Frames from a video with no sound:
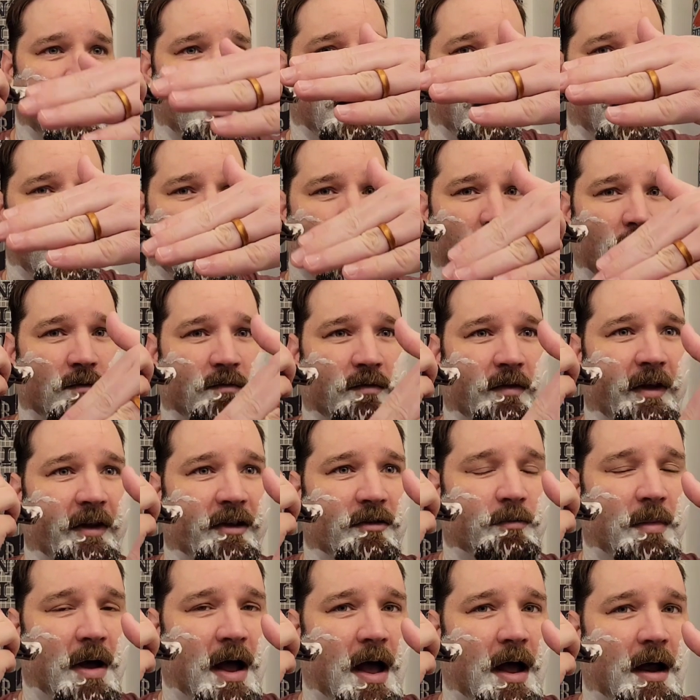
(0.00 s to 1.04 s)
It would flex
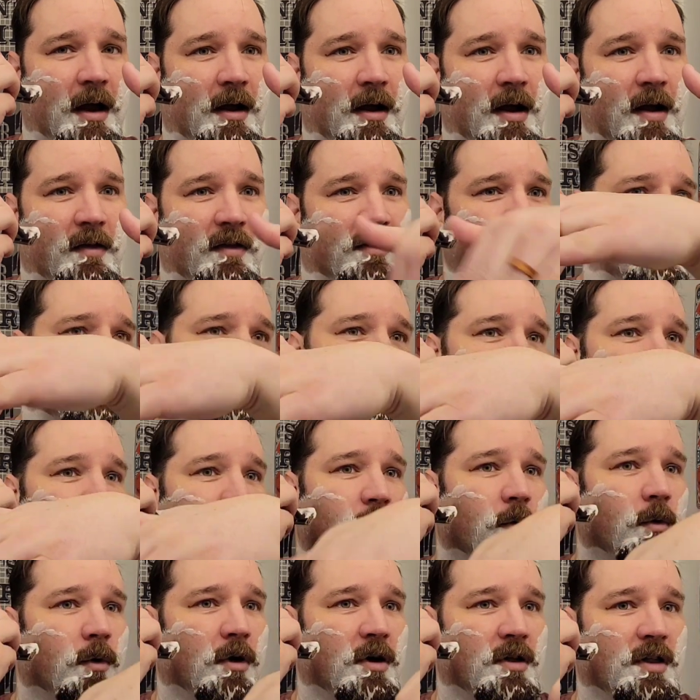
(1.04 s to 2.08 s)
back and then skip
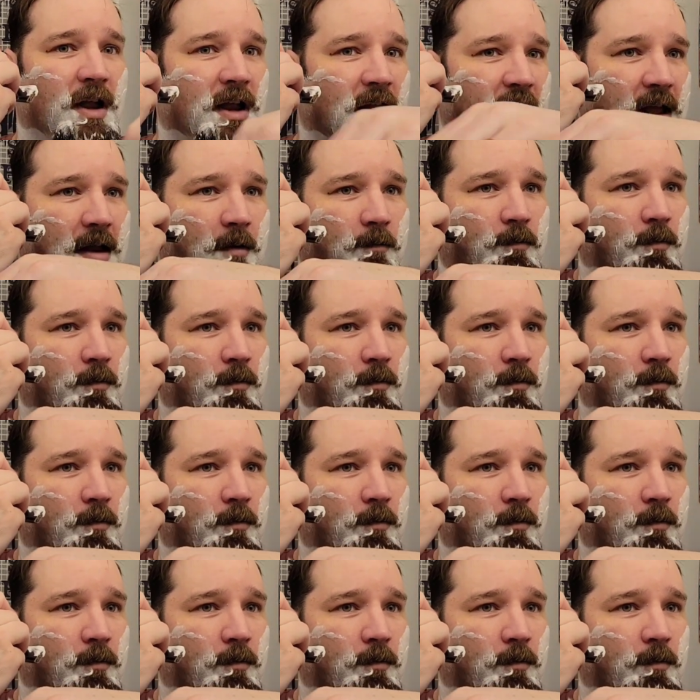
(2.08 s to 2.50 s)
forward and then